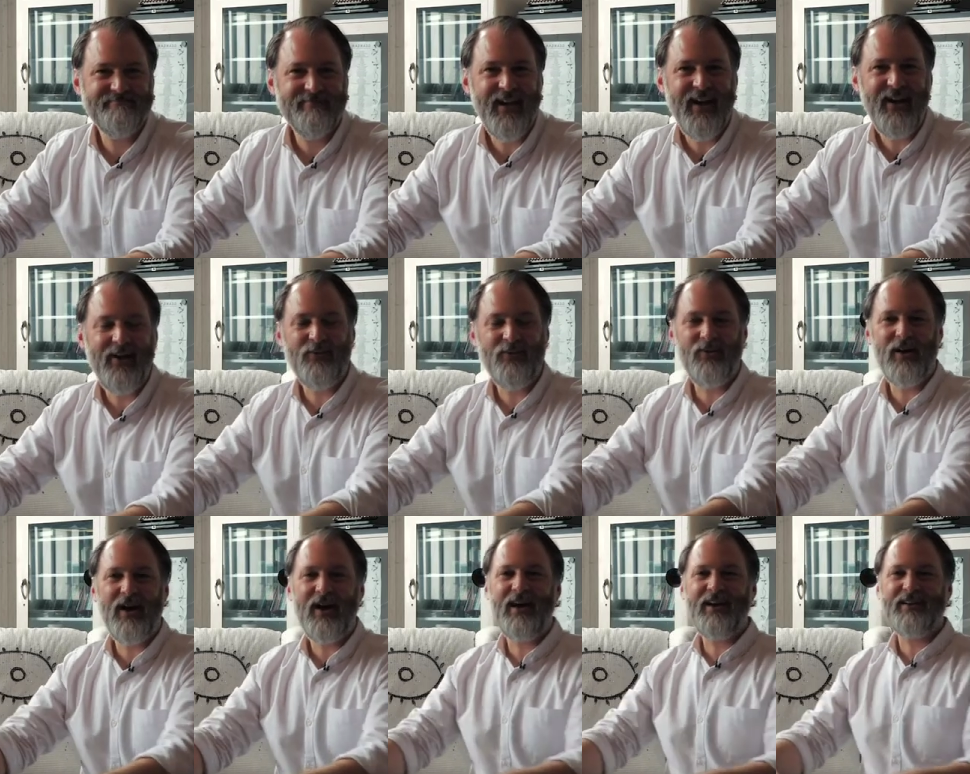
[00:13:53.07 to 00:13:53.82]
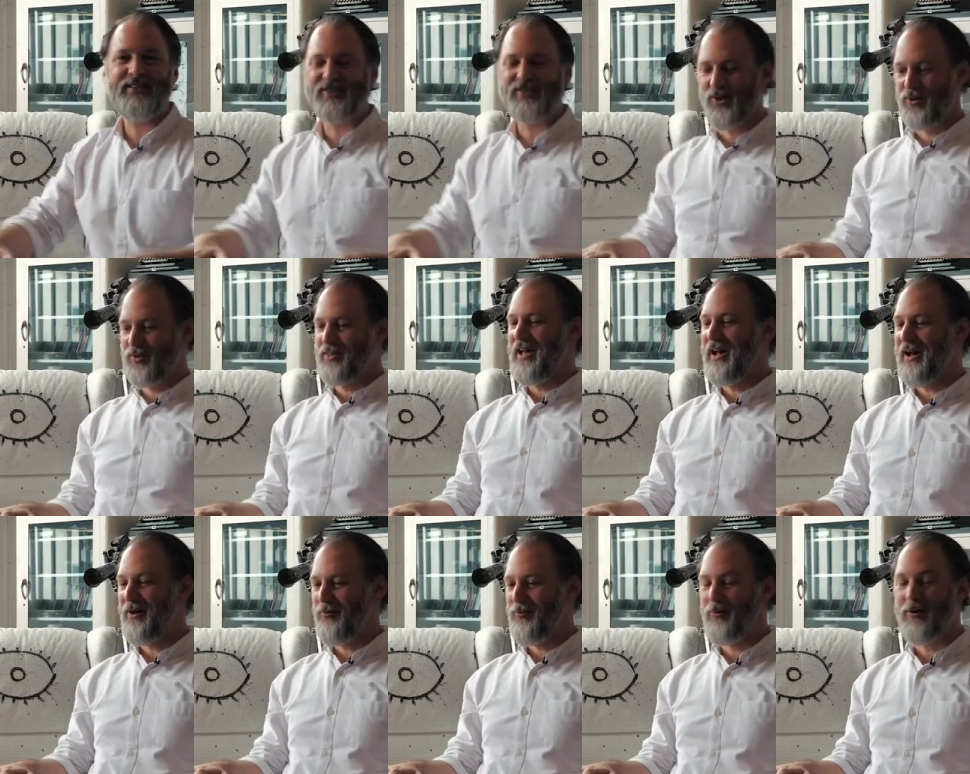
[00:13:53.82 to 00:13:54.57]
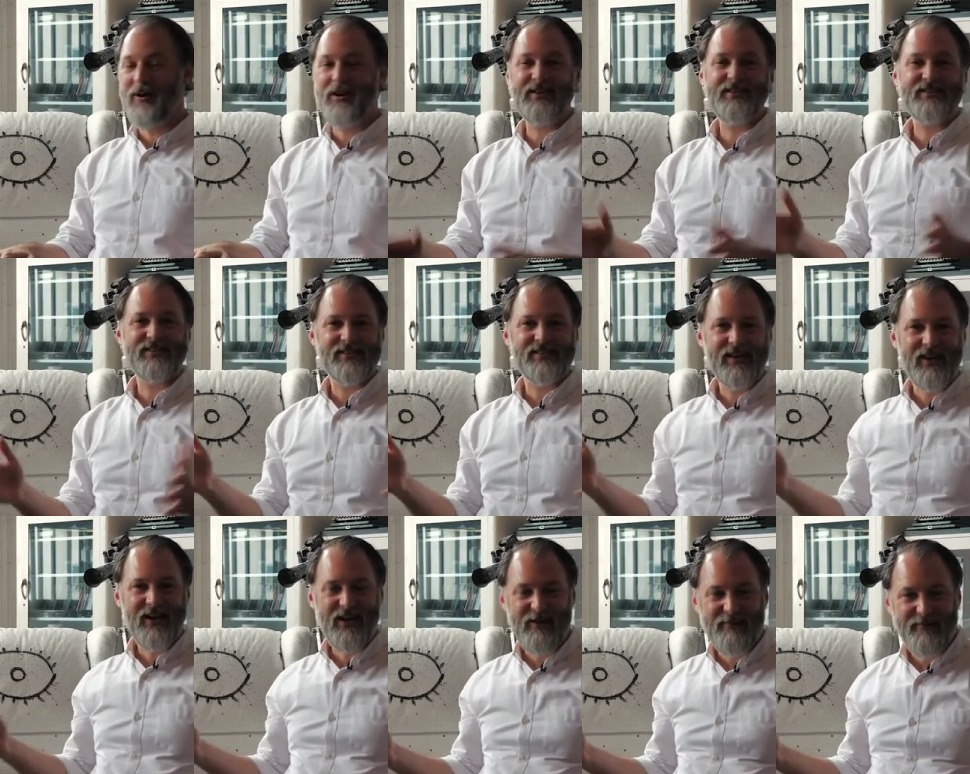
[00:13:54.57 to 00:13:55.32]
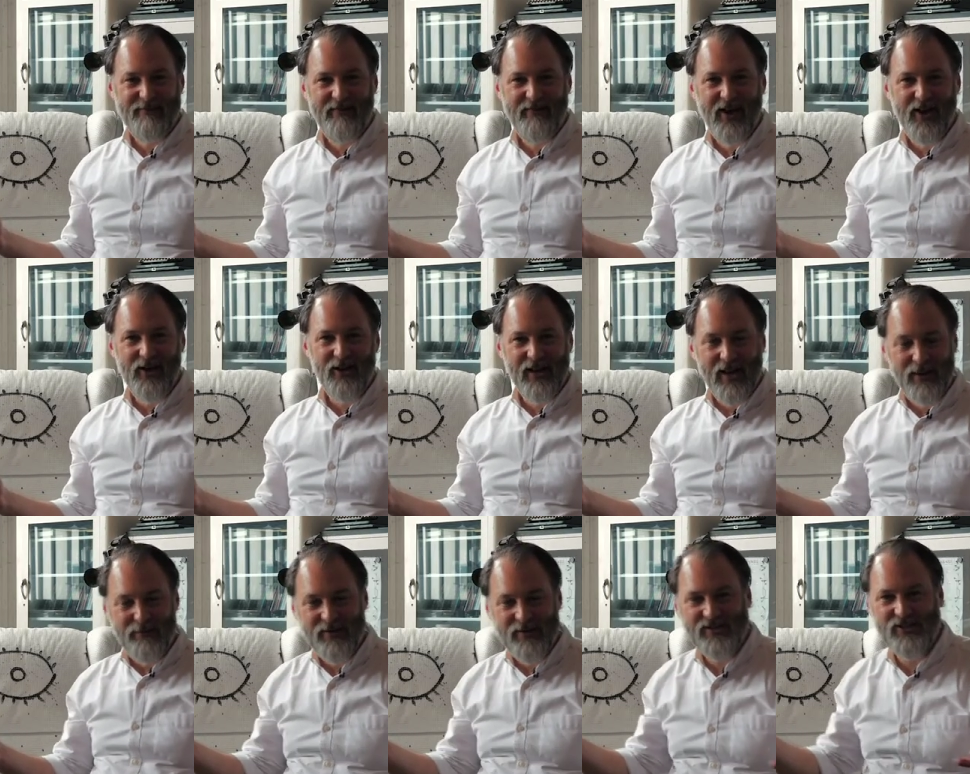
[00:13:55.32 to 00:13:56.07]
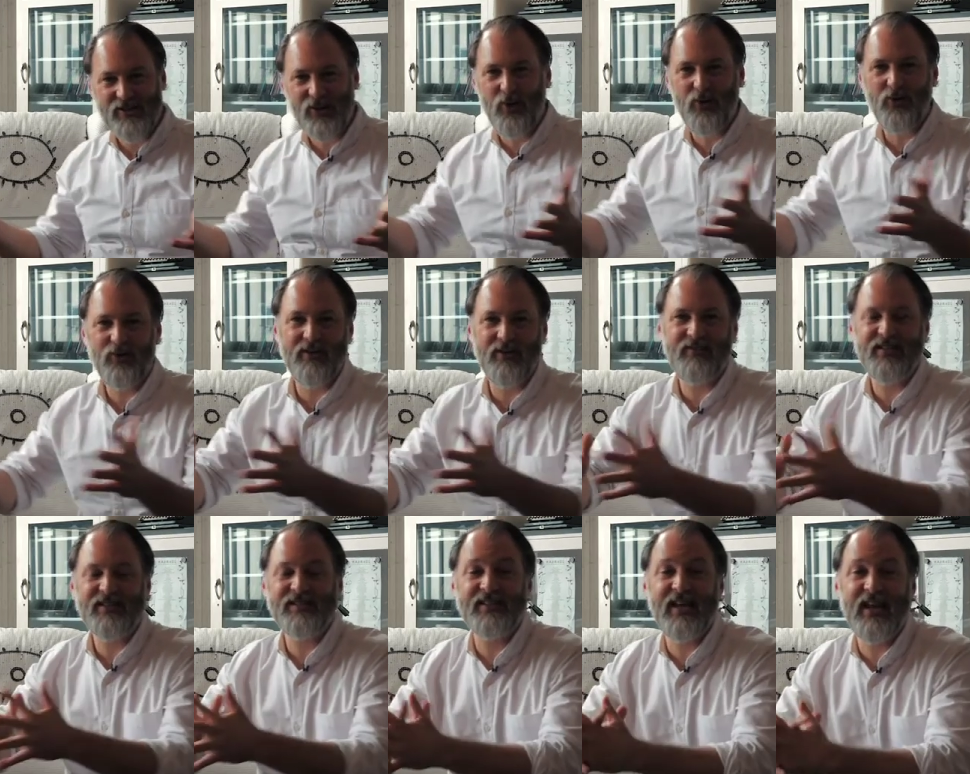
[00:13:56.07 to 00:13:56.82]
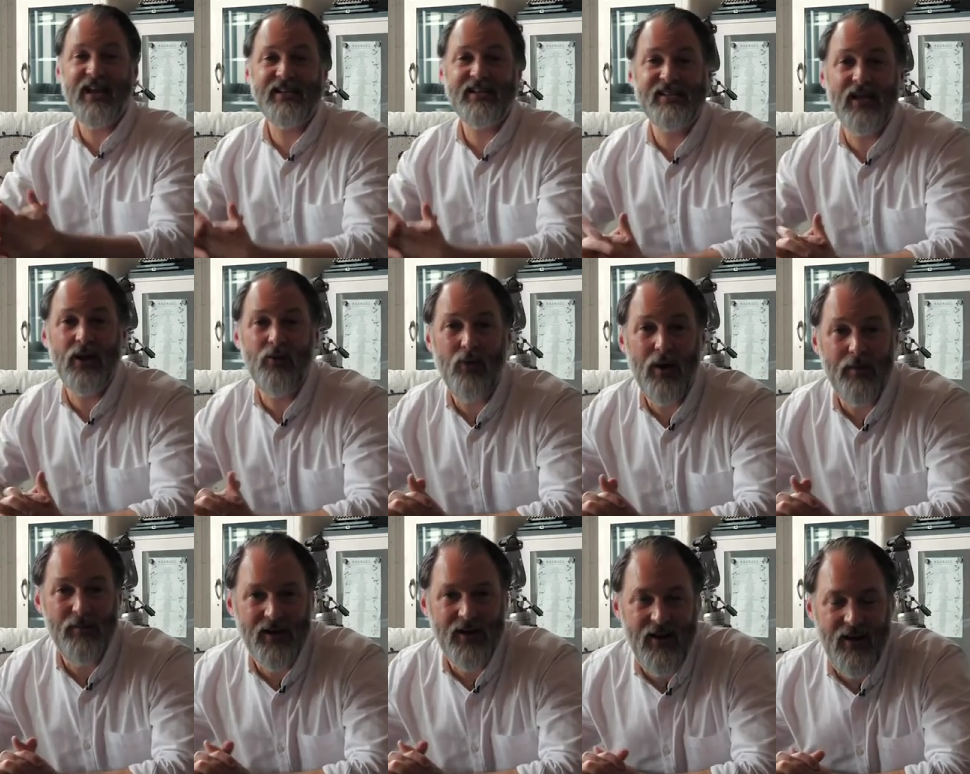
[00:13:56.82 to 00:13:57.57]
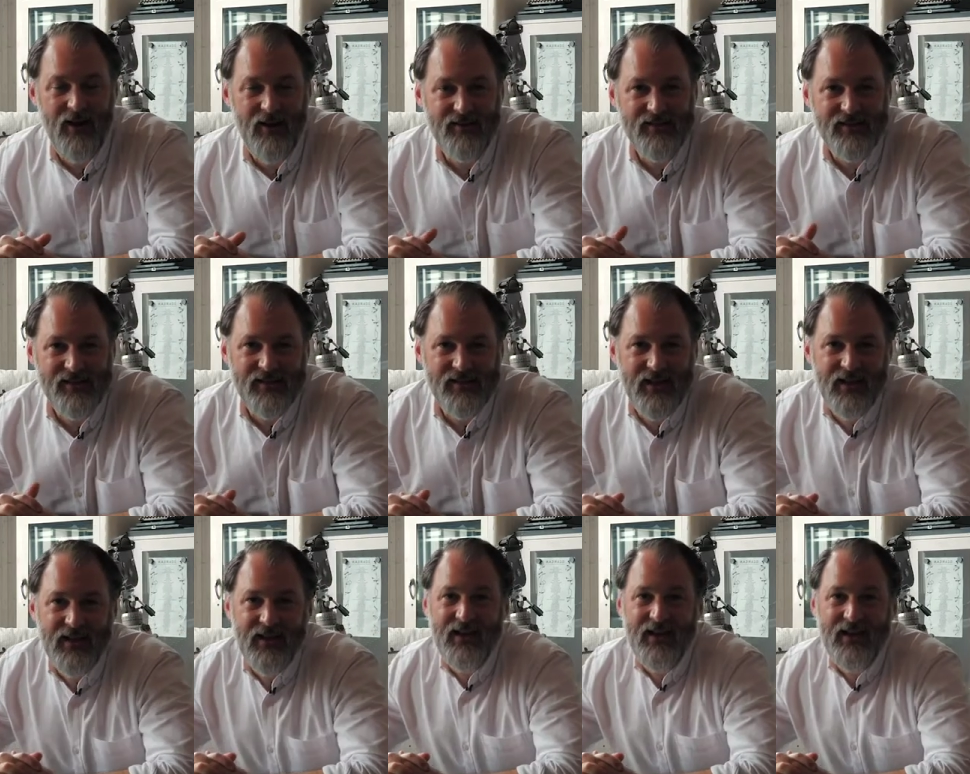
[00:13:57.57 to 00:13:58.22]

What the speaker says: All right, so that was our final episode of the Cenexen webinars.